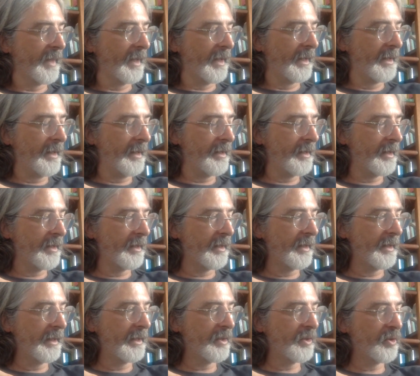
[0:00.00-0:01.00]
Another
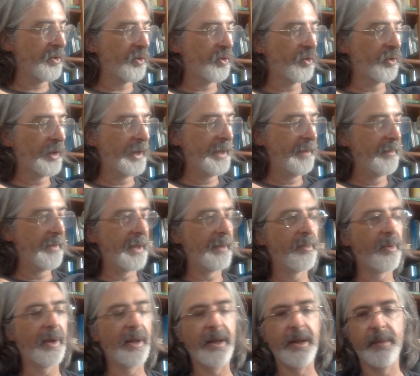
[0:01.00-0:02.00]
extremely
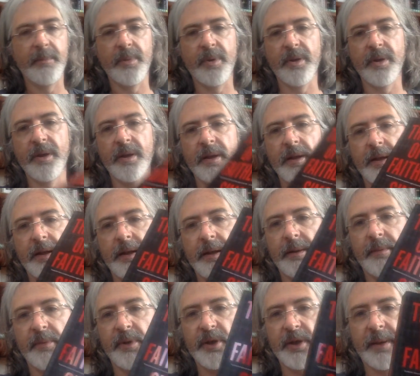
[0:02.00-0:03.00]
brilliant book,
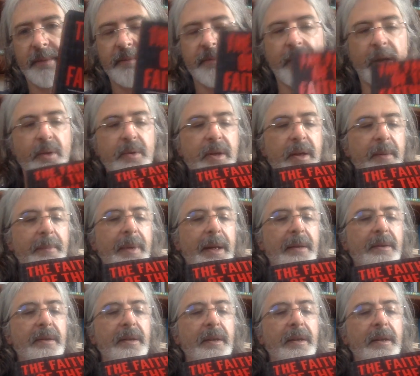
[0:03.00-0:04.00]
which I'm only
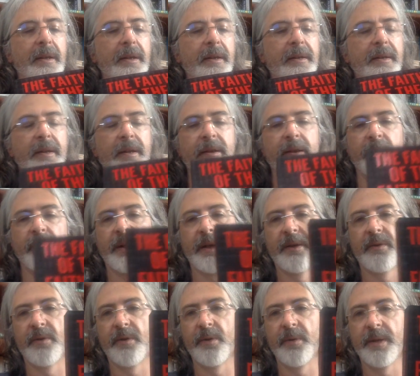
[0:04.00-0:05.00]
about a third of the way
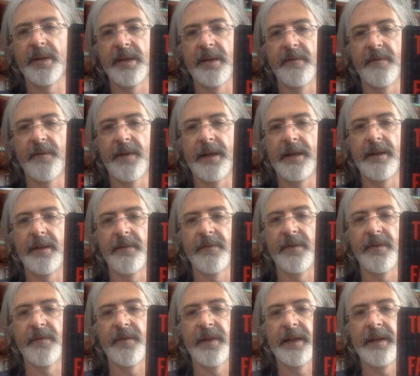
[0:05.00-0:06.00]
through, is The Faith of
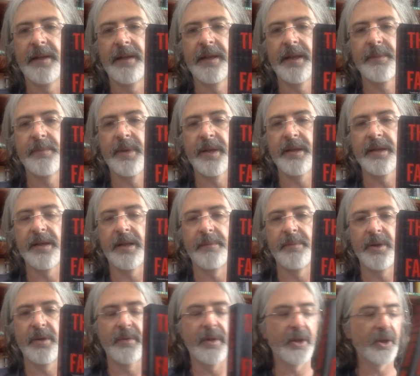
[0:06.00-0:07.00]
the Faithless by
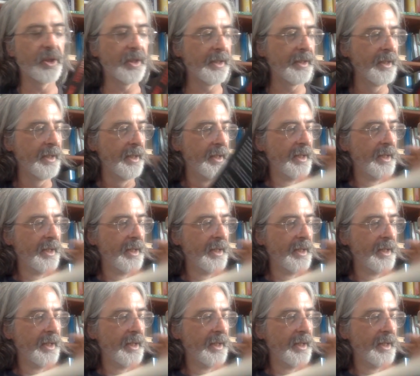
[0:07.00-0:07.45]
Simon Critchley.